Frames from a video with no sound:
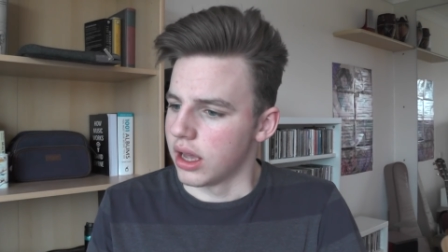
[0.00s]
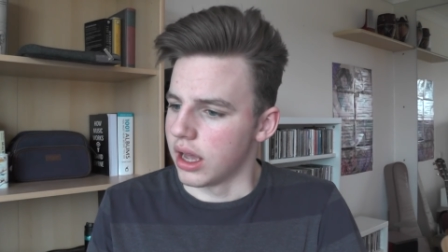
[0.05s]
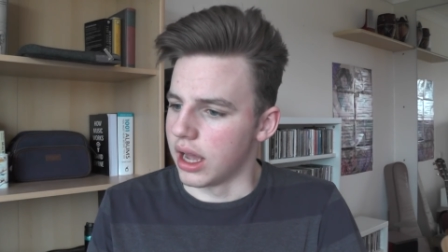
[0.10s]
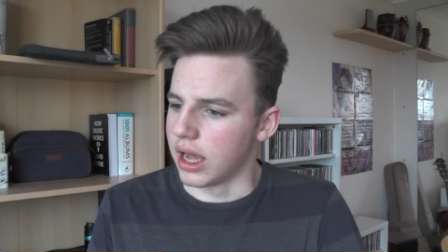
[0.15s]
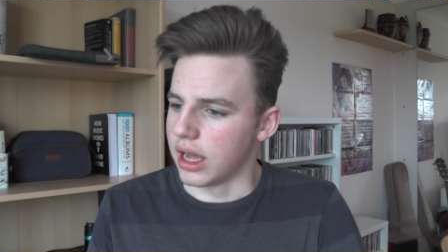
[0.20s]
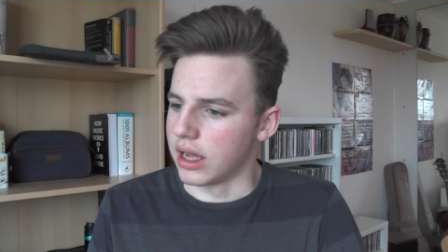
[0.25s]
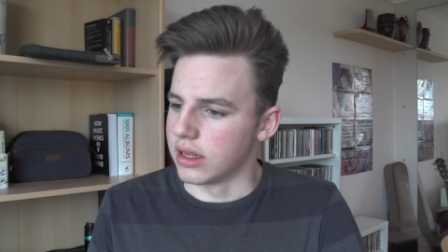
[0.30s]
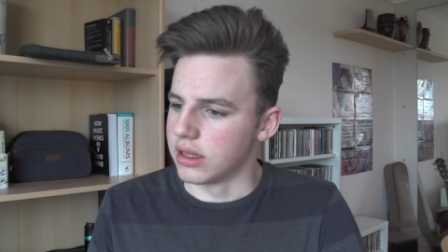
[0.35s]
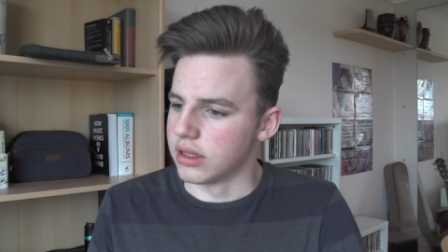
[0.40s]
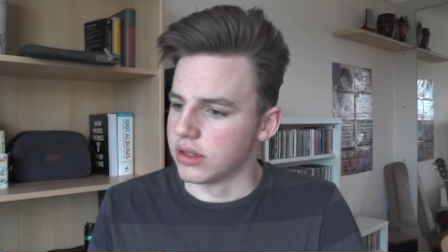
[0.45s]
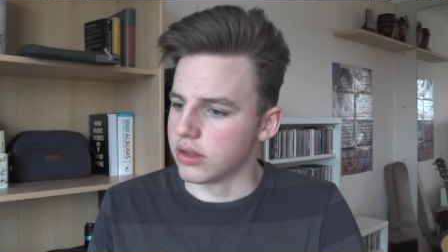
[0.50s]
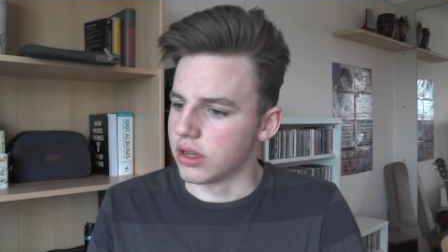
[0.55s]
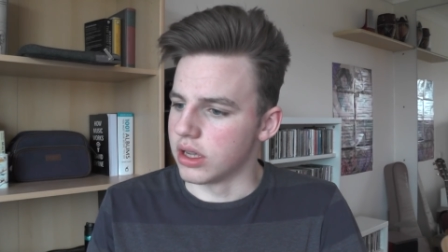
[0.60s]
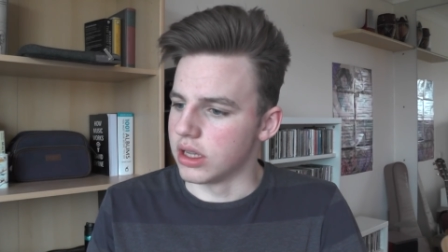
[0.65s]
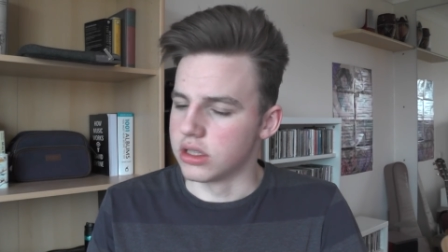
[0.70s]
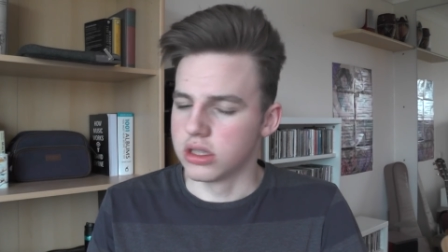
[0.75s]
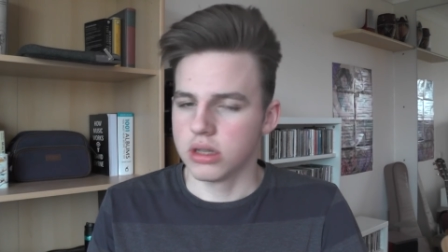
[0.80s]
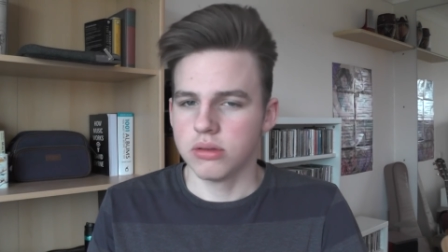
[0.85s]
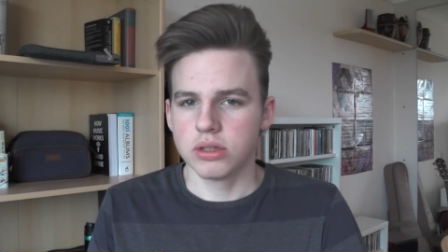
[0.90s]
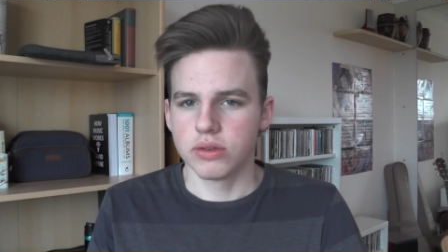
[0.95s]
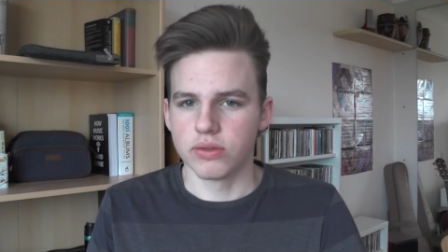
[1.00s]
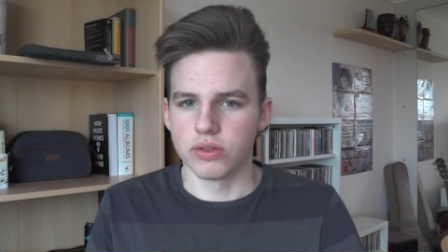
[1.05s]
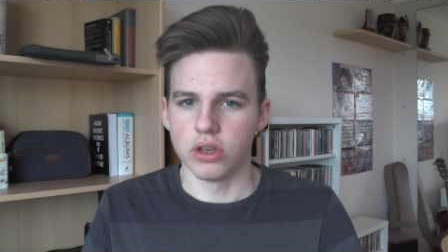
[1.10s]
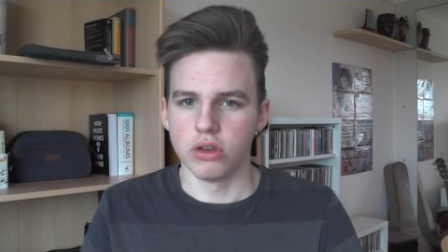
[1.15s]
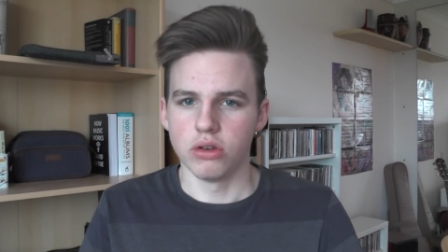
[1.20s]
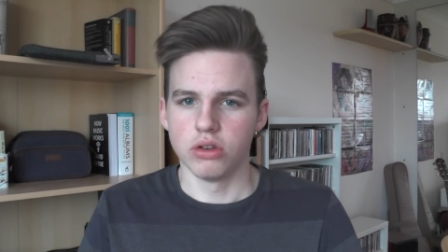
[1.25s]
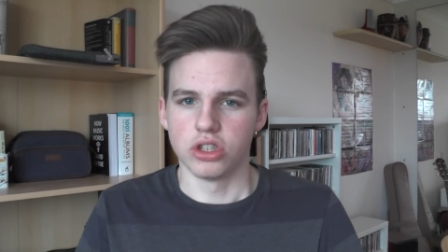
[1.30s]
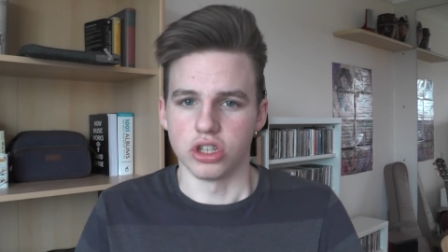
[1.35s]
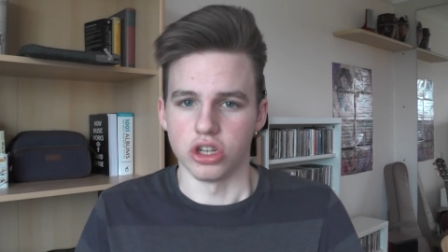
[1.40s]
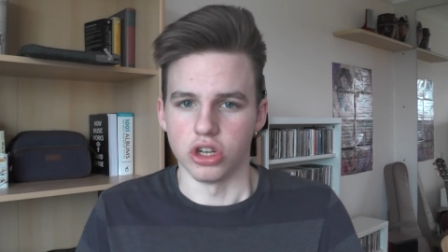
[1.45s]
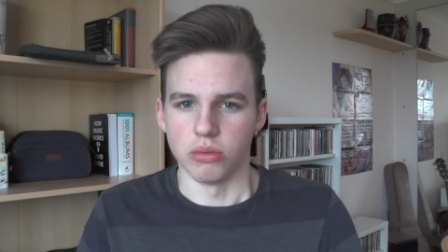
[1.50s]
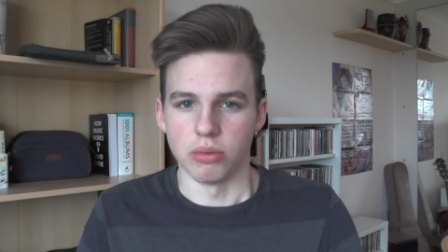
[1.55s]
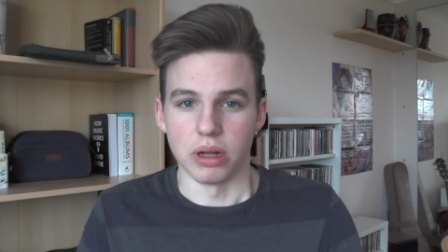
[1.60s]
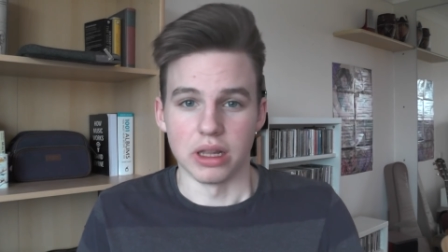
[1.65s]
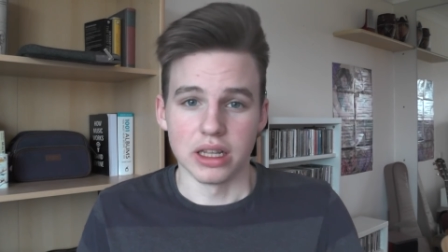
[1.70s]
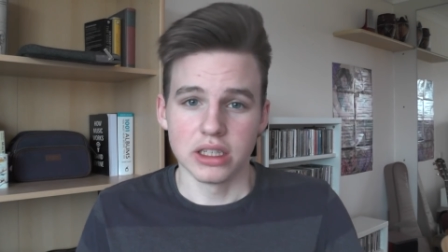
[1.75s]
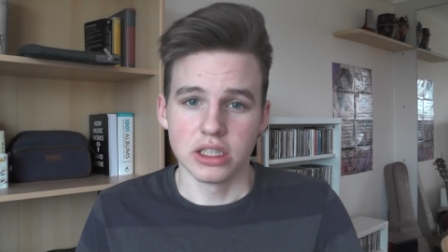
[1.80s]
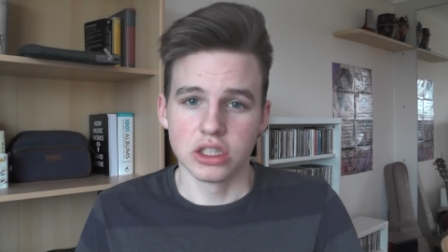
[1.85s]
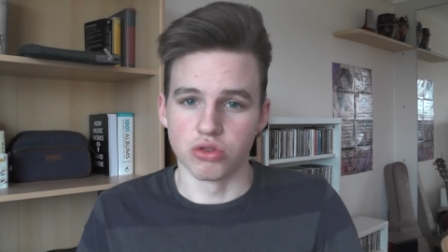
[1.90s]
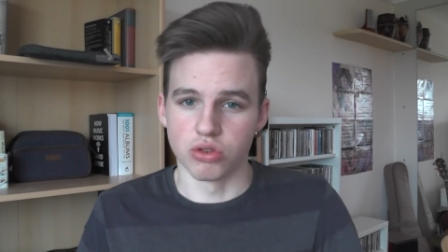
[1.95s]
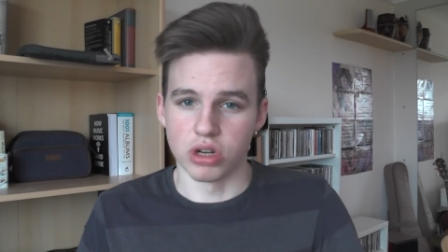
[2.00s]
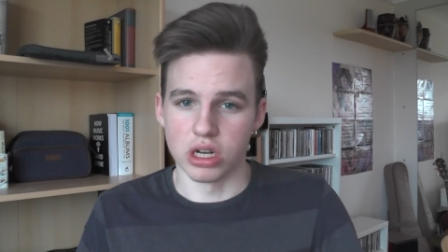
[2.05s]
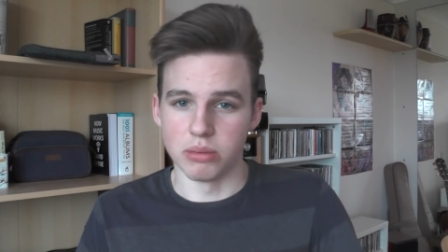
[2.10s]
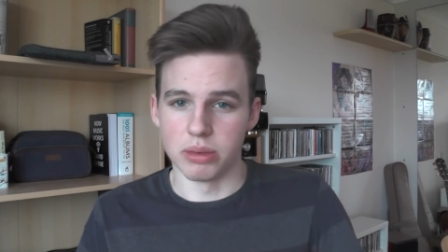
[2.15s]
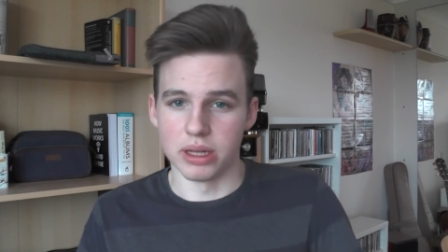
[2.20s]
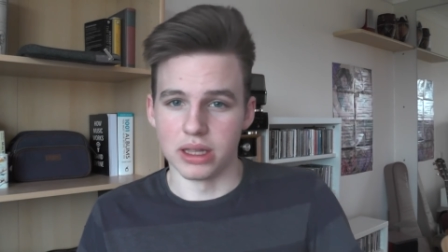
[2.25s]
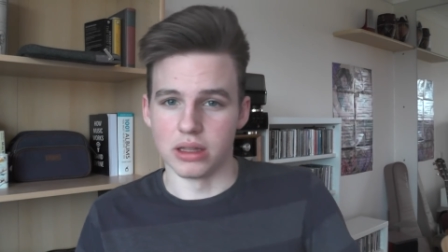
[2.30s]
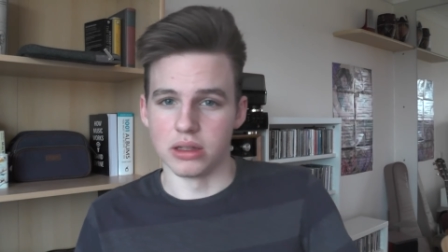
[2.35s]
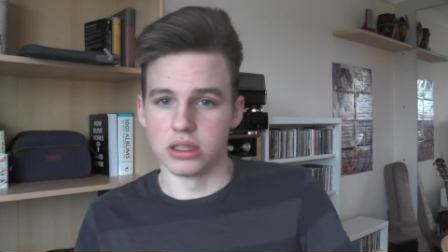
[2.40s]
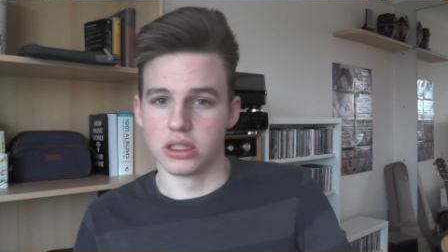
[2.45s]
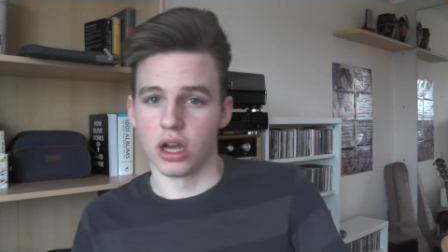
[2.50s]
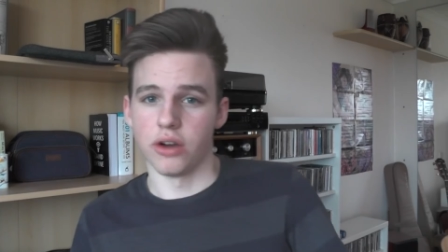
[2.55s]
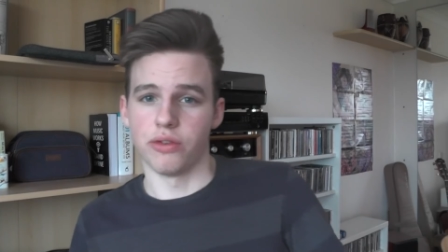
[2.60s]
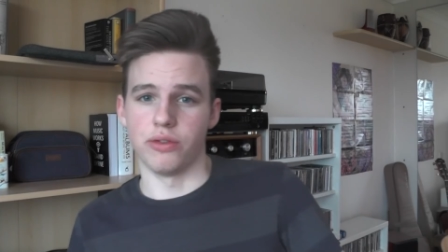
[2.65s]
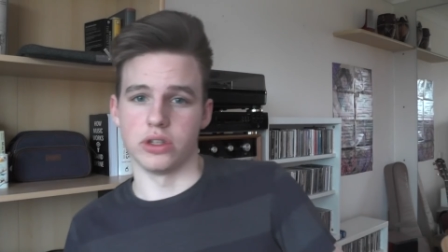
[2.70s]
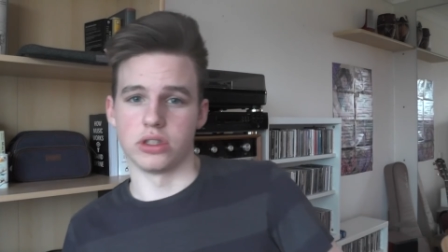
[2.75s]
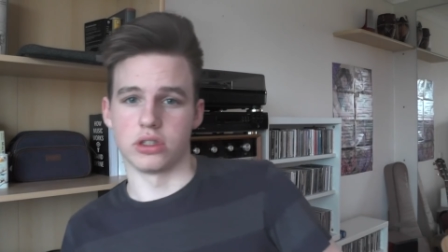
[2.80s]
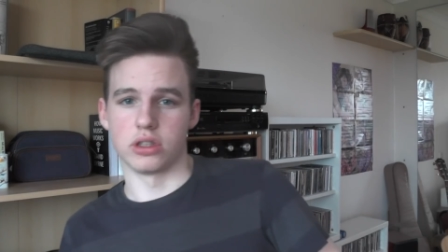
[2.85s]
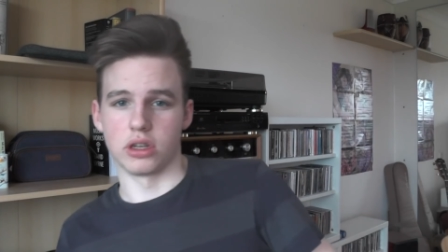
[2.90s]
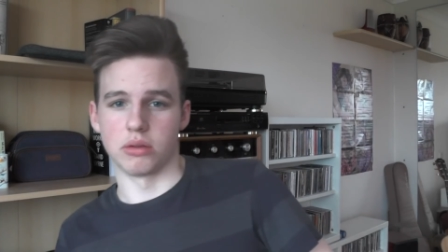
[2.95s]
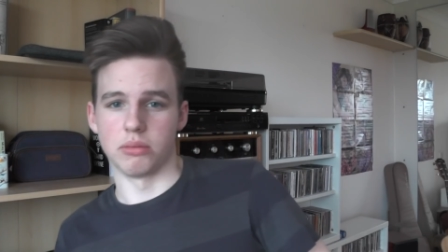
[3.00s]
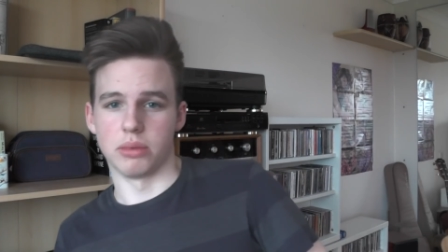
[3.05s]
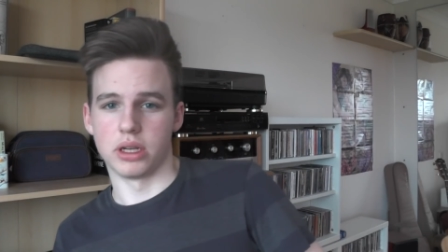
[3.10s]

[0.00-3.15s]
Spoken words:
And in terms of YouTube, and this has really been the toughest thing,